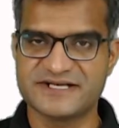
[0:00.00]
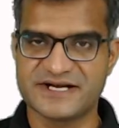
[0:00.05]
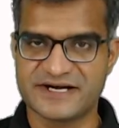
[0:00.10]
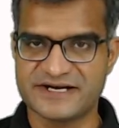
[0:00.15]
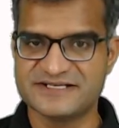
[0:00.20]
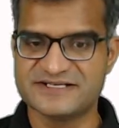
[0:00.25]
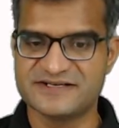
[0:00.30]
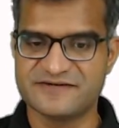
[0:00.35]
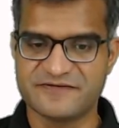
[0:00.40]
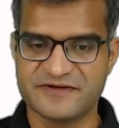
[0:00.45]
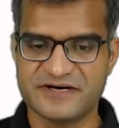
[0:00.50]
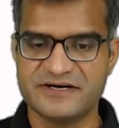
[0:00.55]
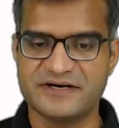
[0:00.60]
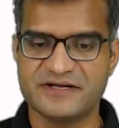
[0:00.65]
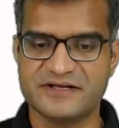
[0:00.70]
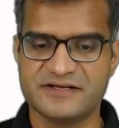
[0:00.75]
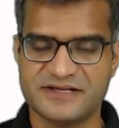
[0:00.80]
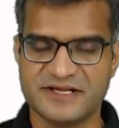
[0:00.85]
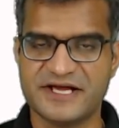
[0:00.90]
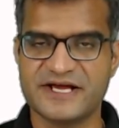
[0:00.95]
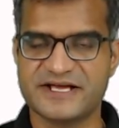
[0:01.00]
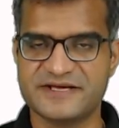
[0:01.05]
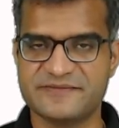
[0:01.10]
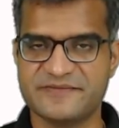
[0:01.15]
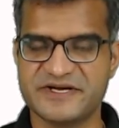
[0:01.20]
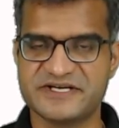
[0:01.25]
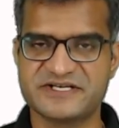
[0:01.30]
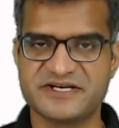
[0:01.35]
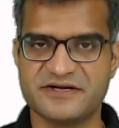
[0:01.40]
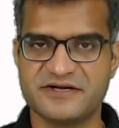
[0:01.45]
reason for it. Like I
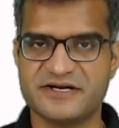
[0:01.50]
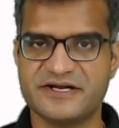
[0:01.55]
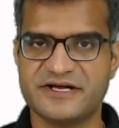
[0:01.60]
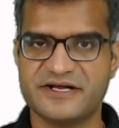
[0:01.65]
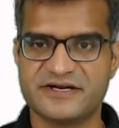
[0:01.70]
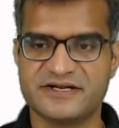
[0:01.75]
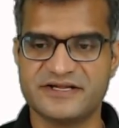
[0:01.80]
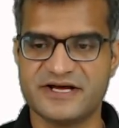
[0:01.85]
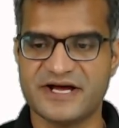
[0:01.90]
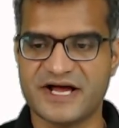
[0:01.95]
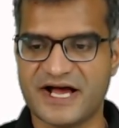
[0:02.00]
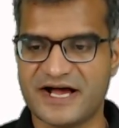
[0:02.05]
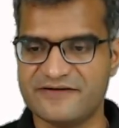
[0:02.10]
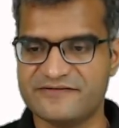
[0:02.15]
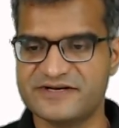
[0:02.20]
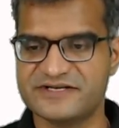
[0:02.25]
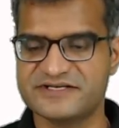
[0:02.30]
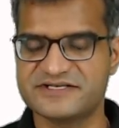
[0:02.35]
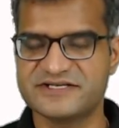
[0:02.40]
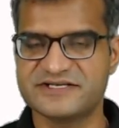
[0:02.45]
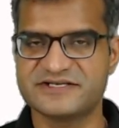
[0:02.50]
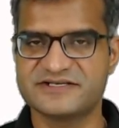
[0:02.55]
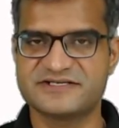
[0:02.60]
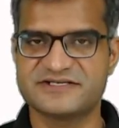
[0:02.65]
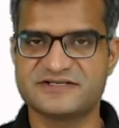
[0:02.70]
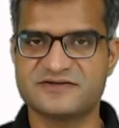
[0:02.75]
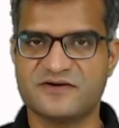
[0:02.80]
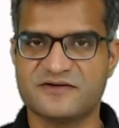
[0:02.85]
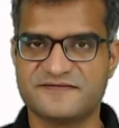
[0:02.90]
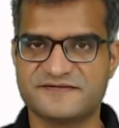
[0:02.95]
mentioned earlier, the
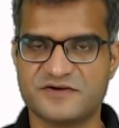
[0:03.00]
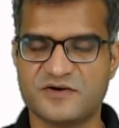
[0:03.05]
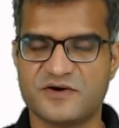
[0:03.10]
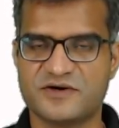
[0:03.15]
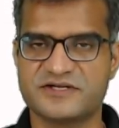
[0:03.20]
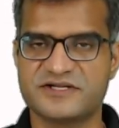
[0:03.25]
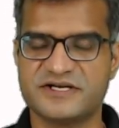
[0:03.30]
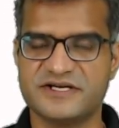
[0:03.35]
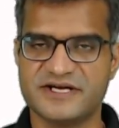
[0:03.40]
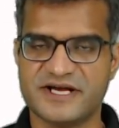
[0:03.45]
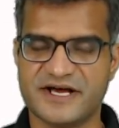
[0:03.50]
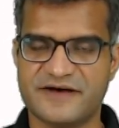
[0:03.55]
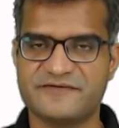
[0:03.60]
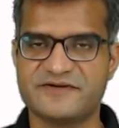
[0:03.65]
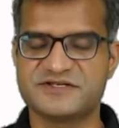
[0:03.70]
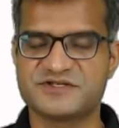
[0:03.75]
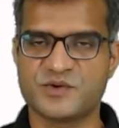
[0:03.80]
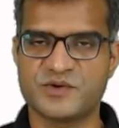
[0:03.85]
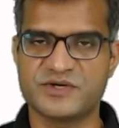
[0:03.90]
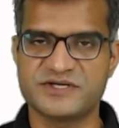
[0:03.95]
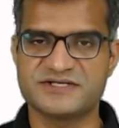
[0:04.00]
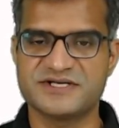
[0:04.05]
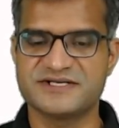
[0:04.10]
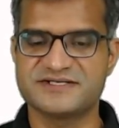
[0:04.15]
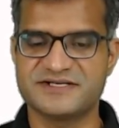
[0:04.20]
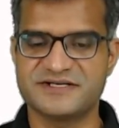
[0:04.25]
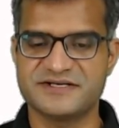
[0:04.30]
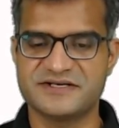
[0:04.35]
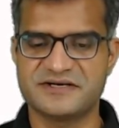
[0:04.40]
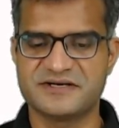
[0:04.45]
averages of slot 3, average score is
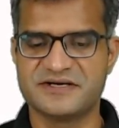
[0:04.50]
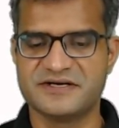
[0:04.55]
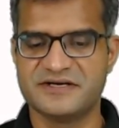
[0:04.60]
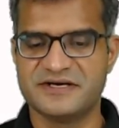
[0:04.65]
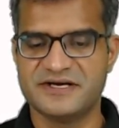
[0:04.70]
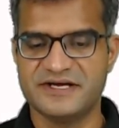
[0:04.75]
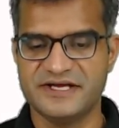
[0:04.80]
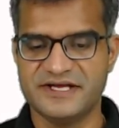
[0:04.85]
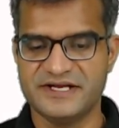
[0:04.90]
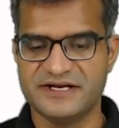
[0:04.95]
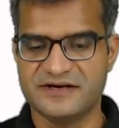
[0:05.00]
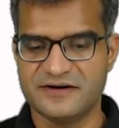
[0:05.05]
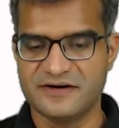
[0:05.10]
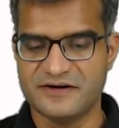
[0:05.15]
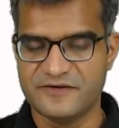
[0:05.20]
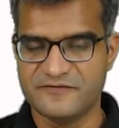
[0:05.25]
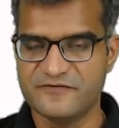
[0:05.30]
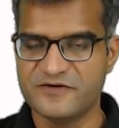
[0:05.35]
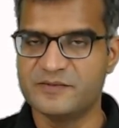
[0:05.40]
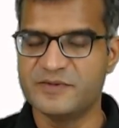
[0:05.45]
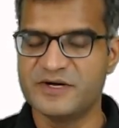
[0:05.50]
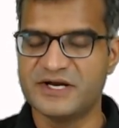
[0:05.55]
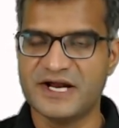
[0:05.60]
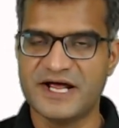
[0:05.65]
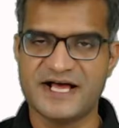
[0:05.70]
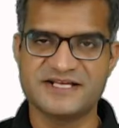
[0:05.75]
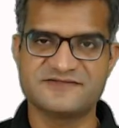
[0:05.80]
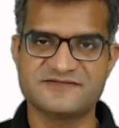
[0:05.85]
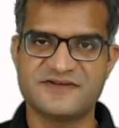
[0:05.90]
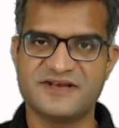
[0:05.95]
lesser in verbal
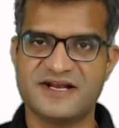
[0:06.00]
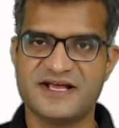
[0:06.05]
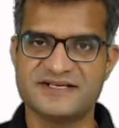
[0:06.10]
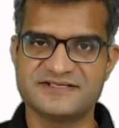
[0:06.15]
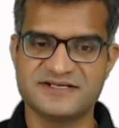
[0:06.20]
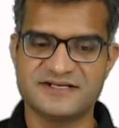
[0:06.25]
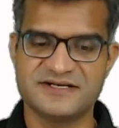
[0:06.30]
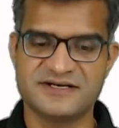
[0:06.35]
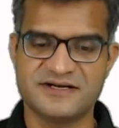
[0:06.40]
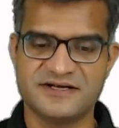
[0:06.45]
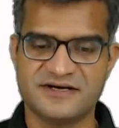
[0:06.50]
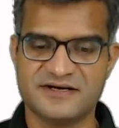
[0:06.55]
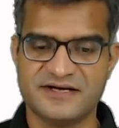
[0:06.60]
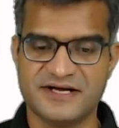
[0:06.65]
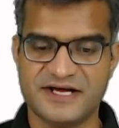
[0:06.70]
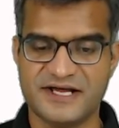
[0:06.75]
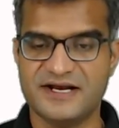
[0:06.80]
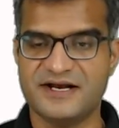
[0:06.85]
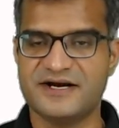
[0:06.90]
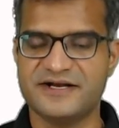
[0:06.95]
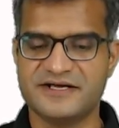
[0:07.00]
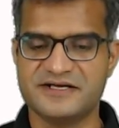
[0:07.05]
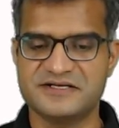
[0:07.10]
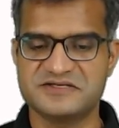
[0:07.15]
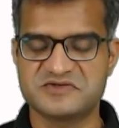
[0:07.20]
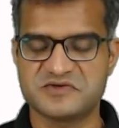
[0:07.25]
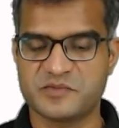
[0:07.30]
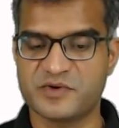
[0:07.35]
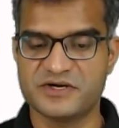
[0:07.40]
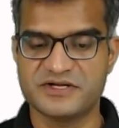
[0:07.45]
as well as in LRDI.
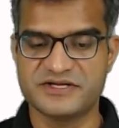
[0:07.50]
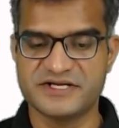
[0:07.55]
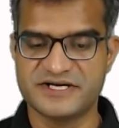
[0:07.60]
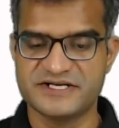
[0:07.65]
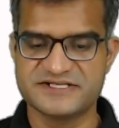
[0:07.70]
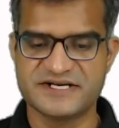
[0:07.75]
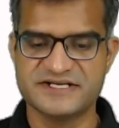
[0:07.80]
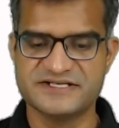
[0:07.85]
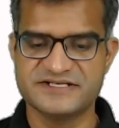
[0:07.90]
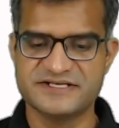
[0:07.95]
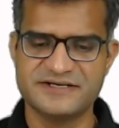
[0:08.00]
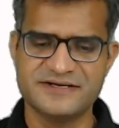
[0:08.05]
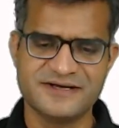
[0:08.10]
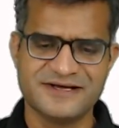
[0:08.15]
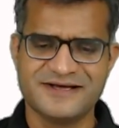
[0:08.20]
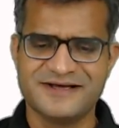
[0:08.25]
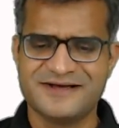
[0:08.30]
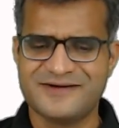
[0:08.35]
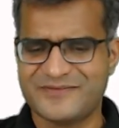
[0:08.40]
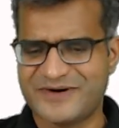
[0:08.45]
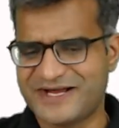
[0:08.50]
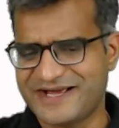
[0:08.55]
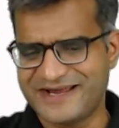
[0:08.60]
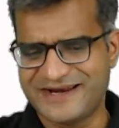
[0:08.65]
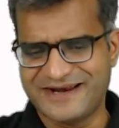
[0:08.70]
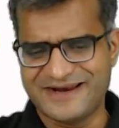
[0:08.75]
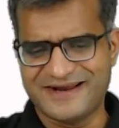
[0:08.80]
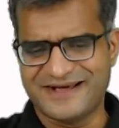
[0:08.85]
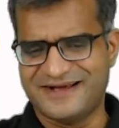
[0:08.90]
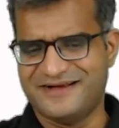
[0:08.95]
So probably that is the reason. But
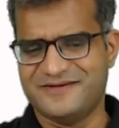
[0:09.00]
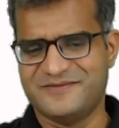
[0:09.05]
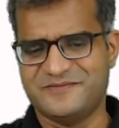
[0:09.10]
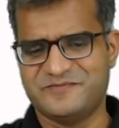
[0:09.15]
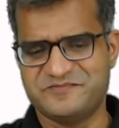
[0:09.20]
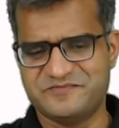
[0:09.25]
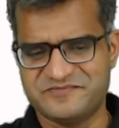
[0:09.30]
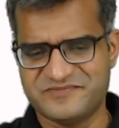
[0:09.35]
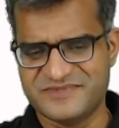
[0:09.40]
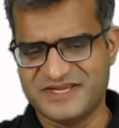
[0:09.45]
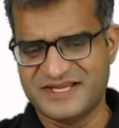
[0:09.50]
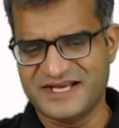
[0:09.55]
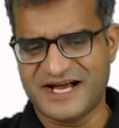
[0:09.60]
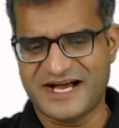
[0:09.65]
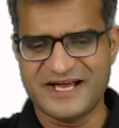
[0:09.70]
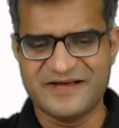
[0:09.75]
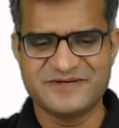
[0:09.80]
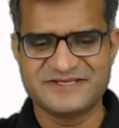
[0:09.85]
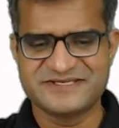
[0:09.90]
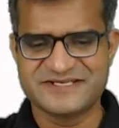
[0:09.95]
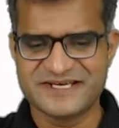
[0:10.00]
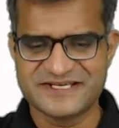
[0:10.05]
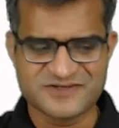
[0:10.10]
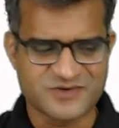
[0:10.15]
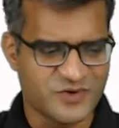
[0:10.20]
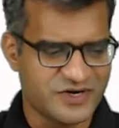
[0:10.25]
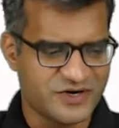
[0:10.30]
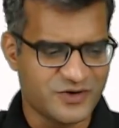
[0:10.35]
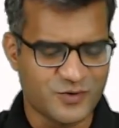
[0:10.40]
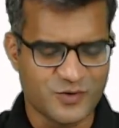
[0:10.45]
again, IIMS guys
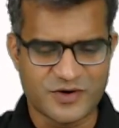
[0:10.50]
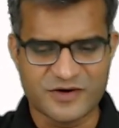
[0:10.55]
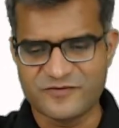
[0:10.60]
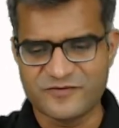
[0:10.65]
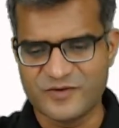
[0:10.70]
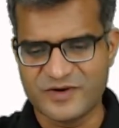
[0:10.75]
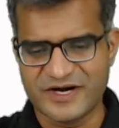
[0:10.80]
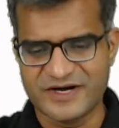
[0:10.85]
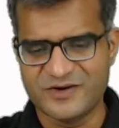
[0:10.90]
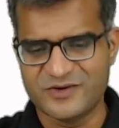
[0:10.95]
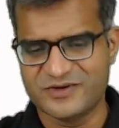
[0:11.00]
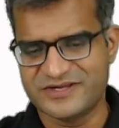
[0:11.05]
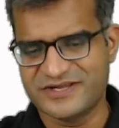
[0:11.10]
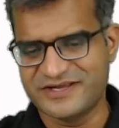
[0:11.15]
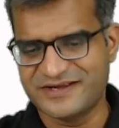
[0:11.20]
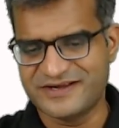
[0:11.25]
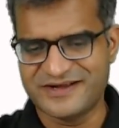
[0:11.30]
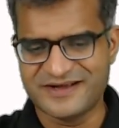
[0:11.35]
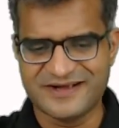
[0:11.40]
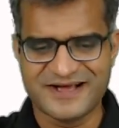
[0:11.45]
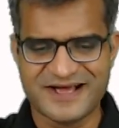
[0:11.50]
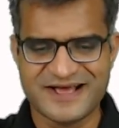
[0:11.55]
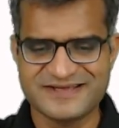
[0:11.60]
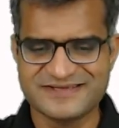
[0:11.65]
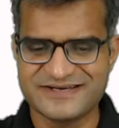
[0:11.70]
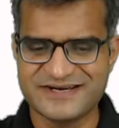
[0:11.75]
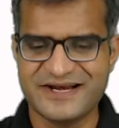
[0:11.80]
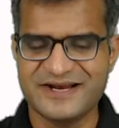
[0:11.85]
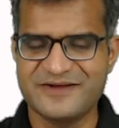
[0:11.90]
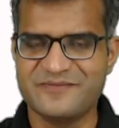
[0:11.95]
scoring 204, I don't think has
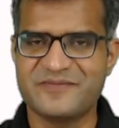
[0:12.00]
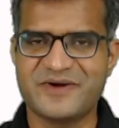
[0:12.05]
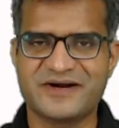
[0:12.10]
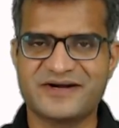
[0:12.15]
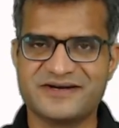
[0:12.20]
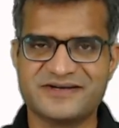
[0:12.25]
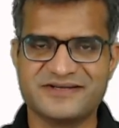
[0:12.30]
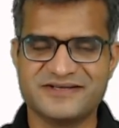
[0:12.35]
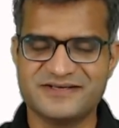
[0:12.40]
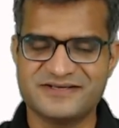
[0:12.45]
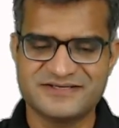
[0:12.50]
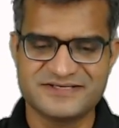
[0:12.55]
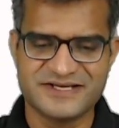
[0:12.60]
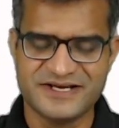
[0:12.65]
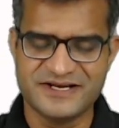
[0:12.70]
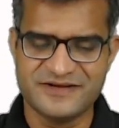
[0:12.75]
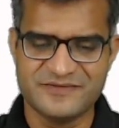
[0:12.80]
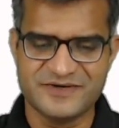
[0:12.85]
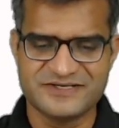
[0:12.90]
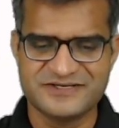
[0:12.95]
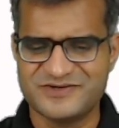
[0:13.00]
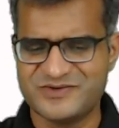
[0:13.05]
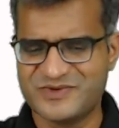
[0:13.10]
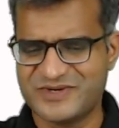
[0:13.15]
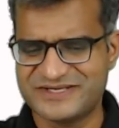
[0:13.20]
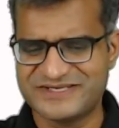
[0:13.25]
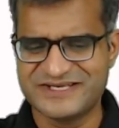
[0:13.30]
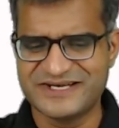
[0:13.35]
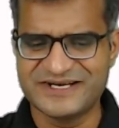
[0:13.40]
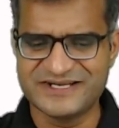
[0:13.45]
really impacted the scaling much. You
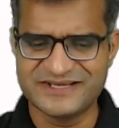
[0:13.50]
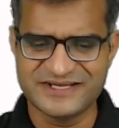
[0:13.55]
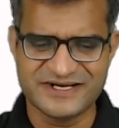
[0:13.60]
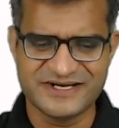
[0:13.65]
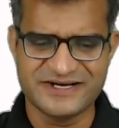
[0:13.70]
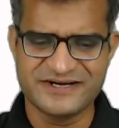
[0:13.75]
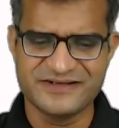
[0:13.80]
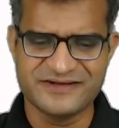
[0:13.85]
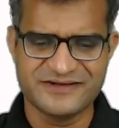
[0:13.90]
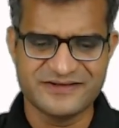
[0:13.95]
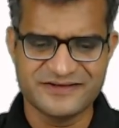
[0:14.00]
can see it in the data.